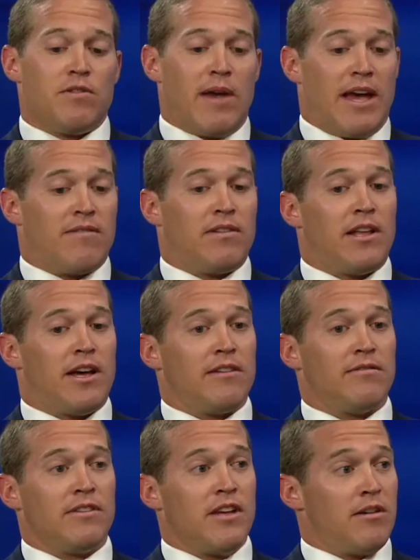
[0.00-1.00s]
if you have a
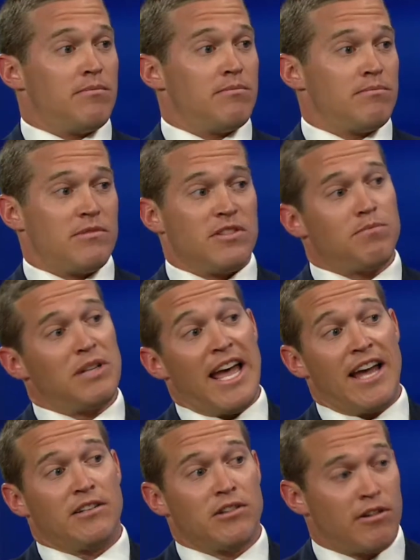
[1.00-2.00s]
lot of gum plaque,